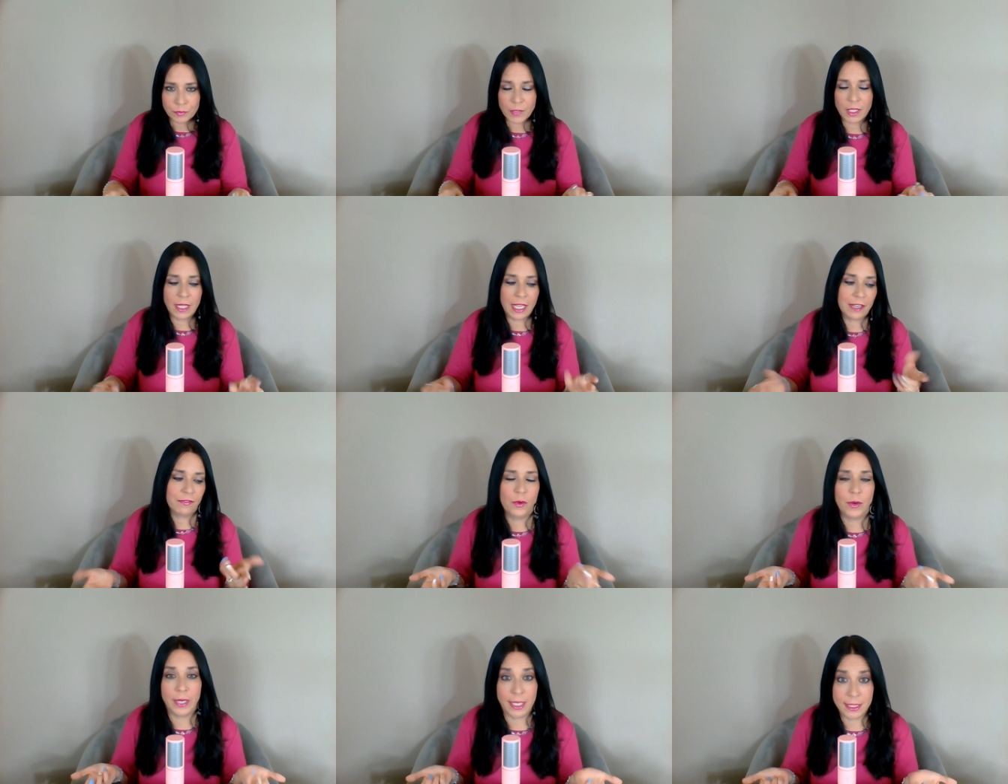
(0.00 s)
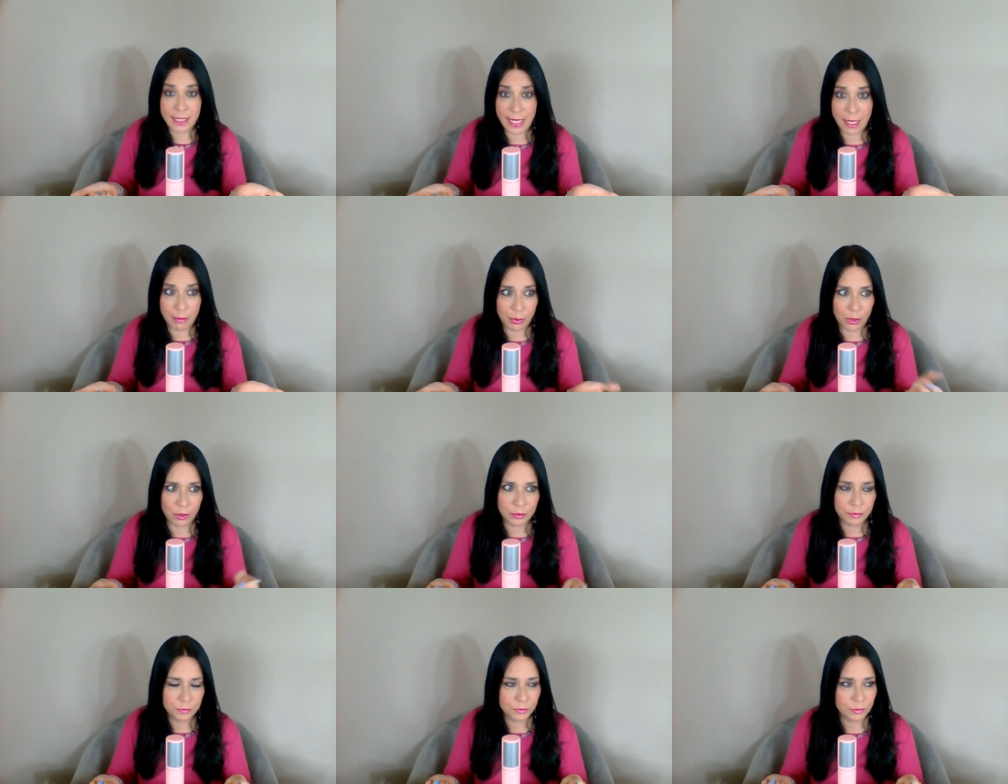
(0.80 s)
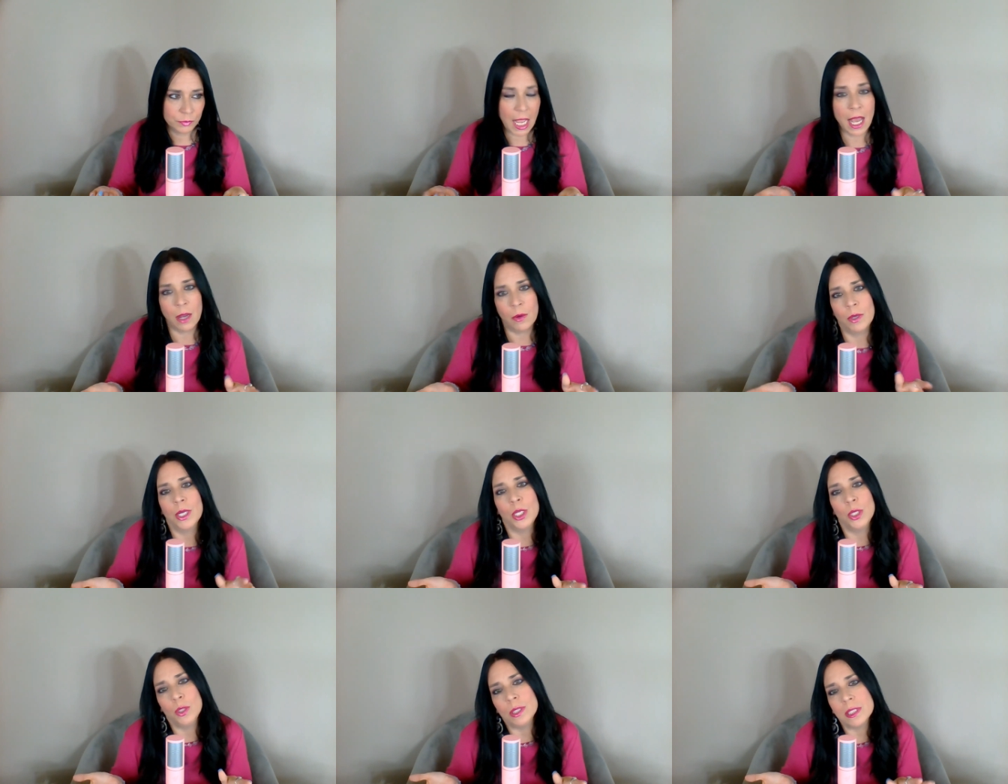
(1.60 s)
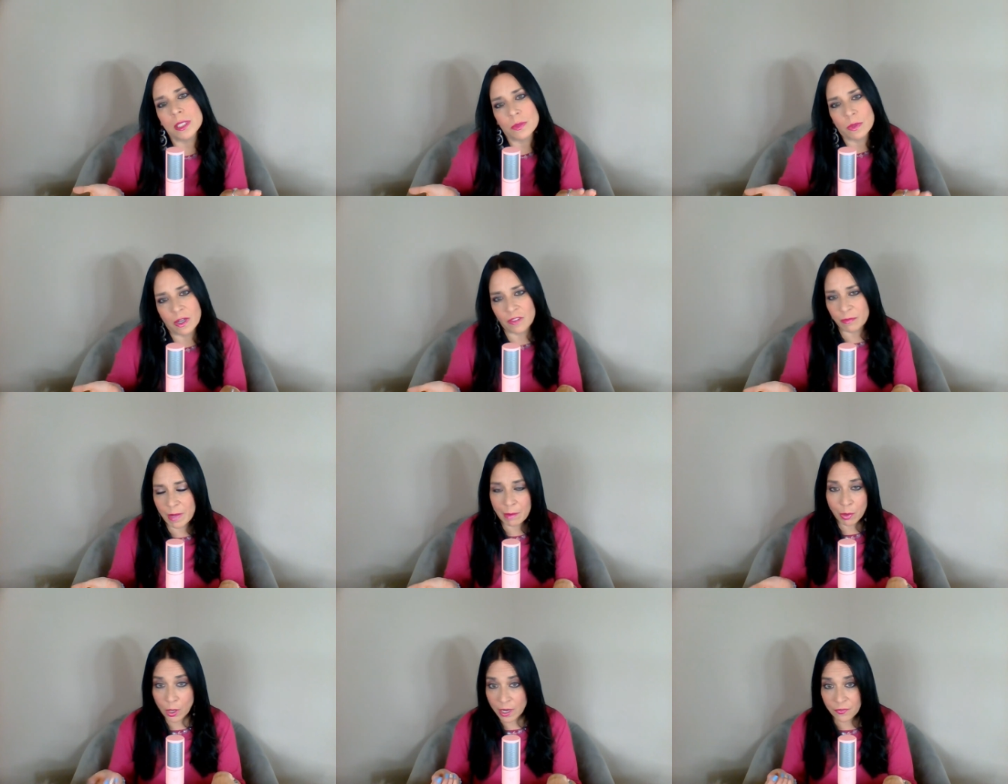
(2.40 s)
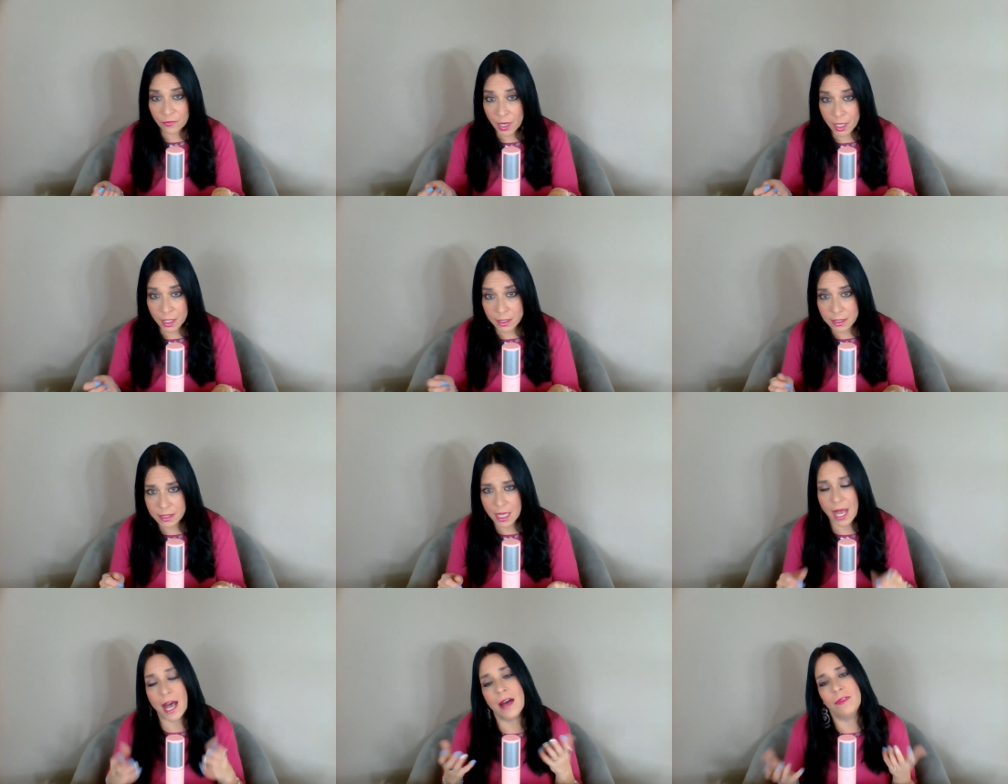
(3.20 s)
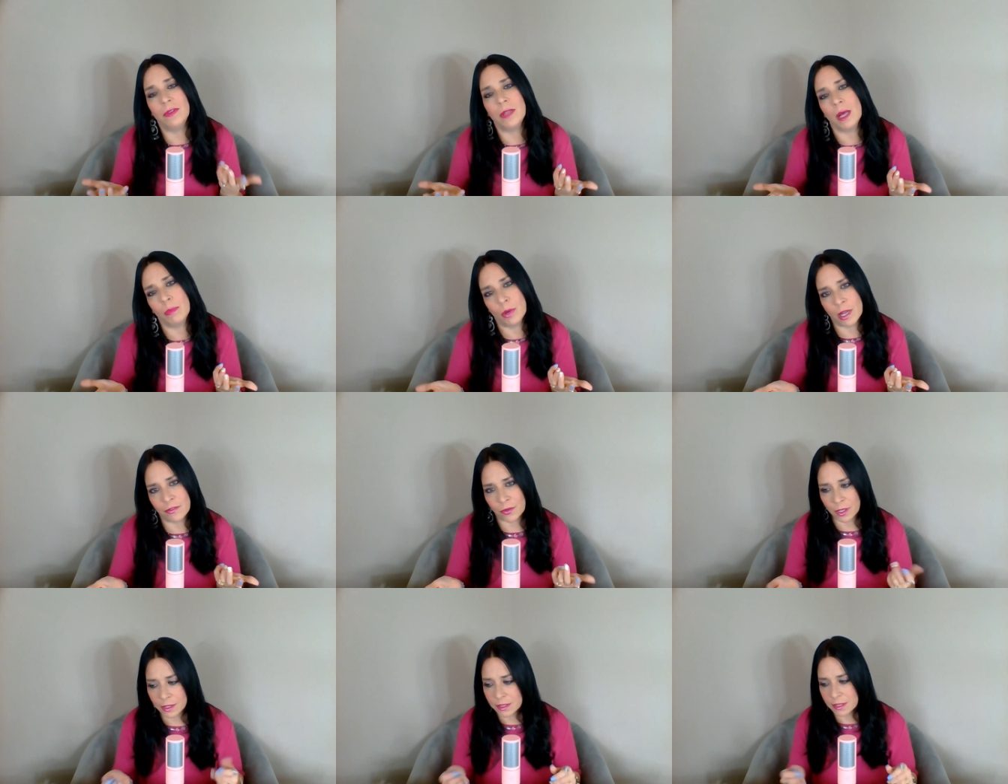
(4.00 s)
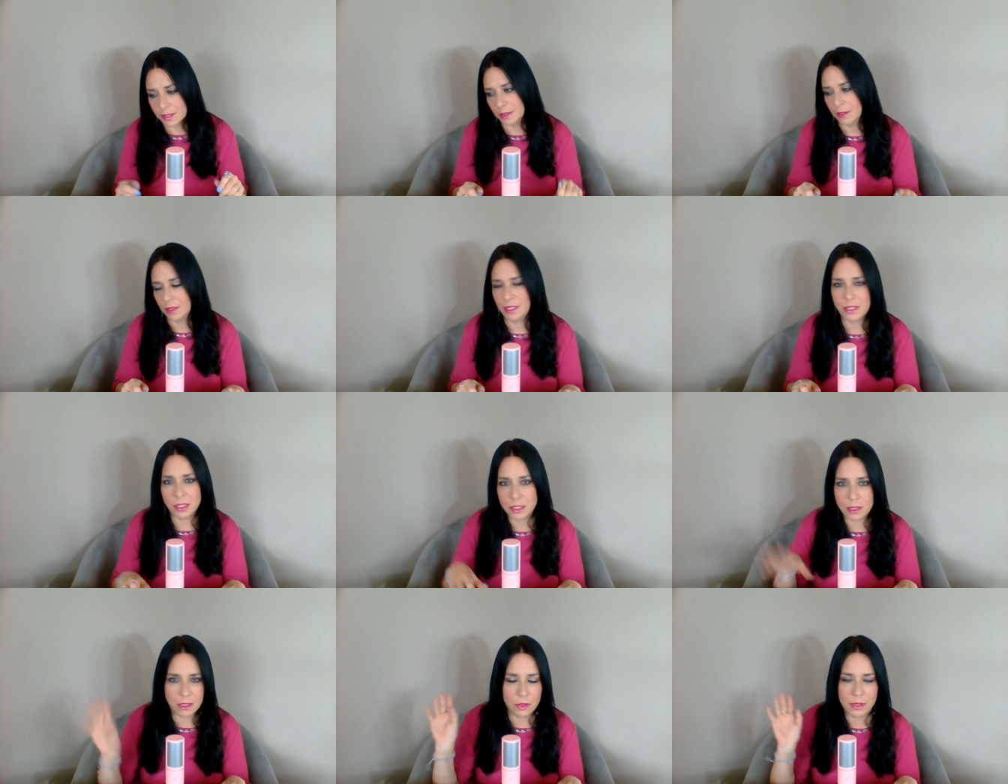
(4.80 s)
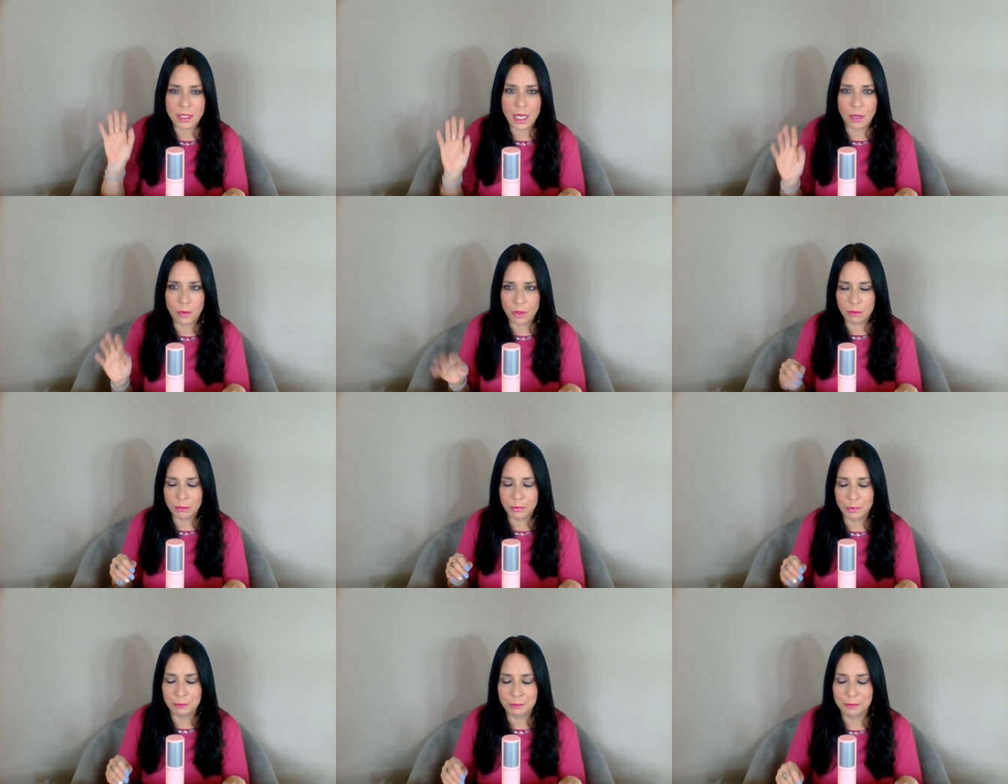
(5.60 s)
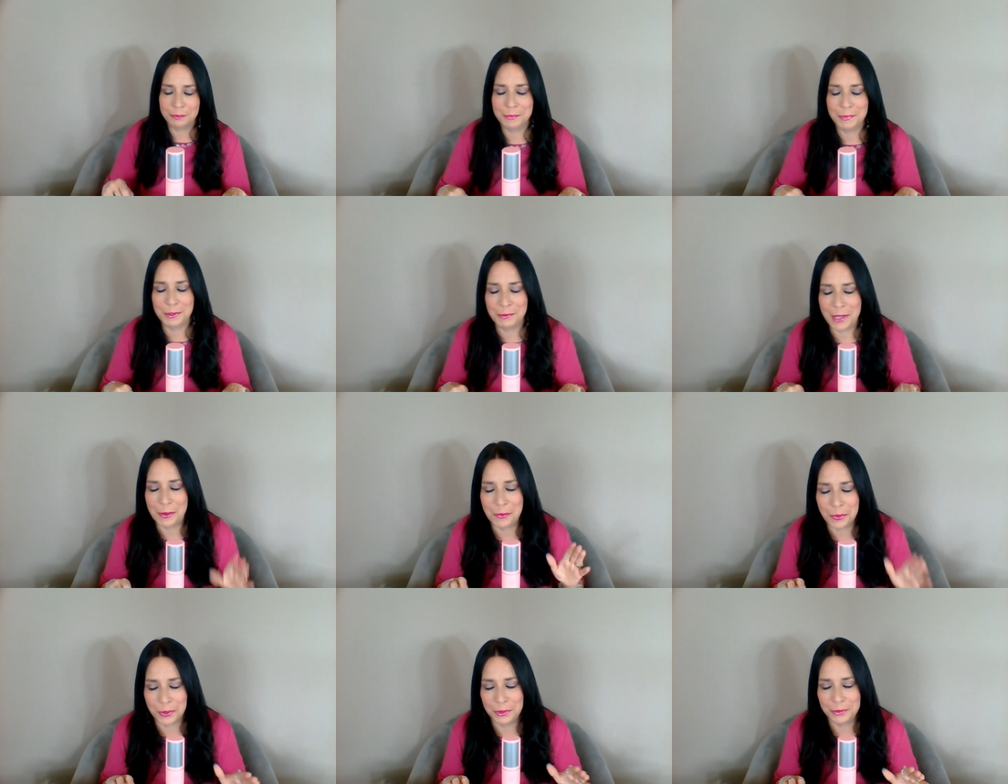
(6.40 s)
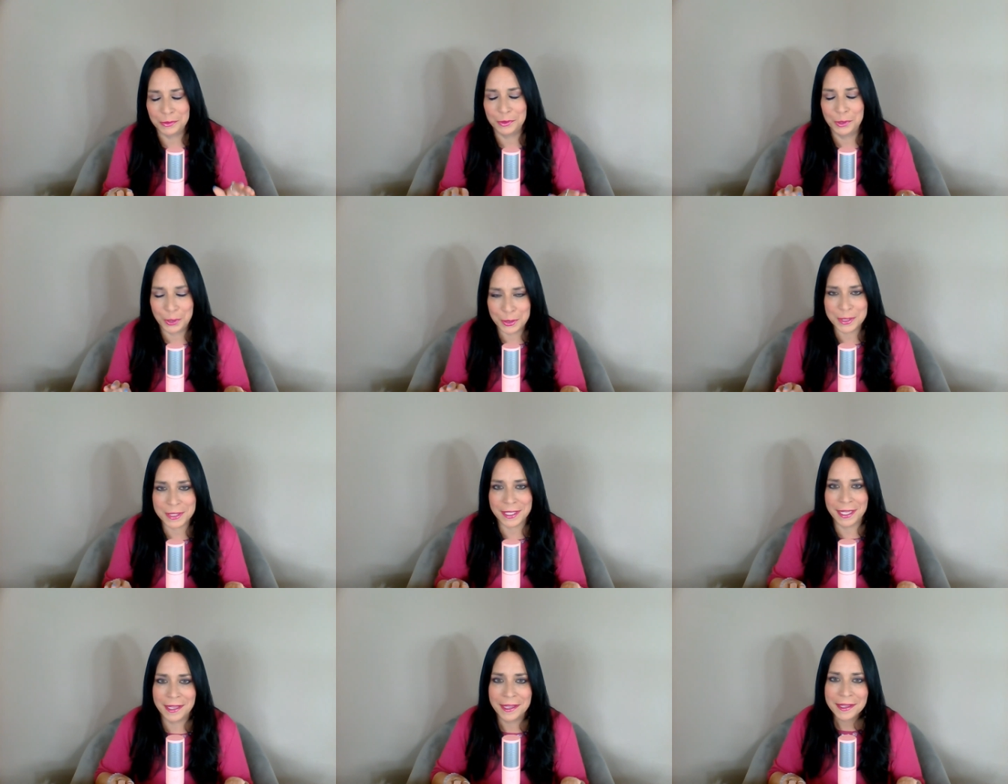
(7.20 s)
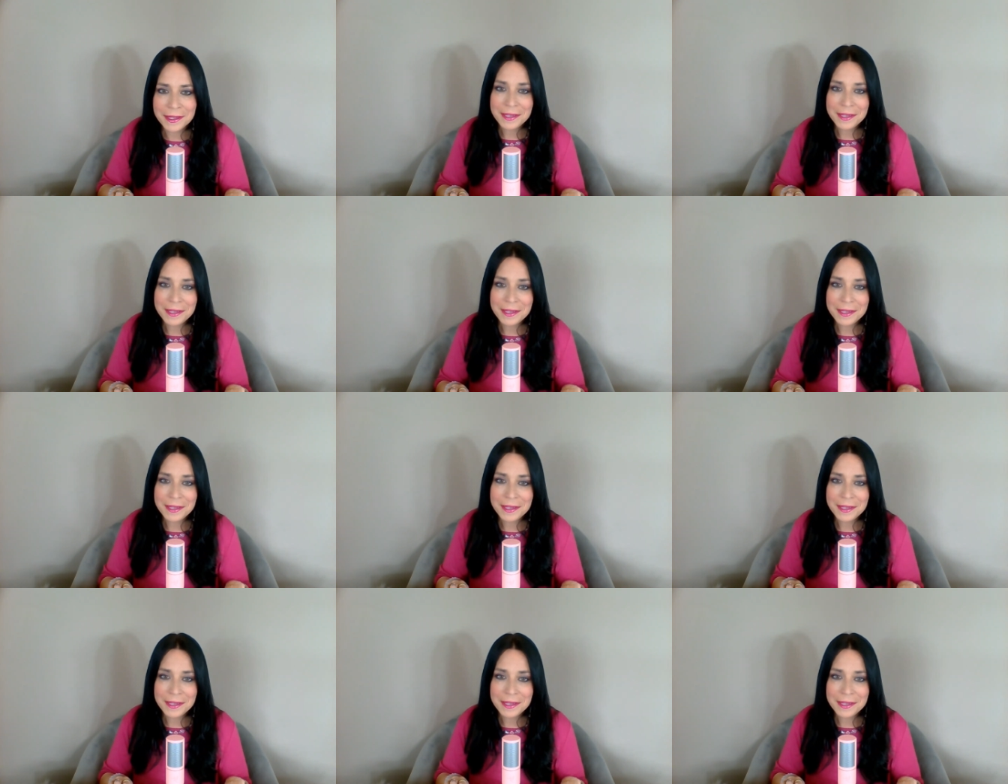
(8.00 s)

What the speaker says: Like, for example, Howard Hughes is one of my boyfriends. I have a lot of boyfriends. I just use that word loosely.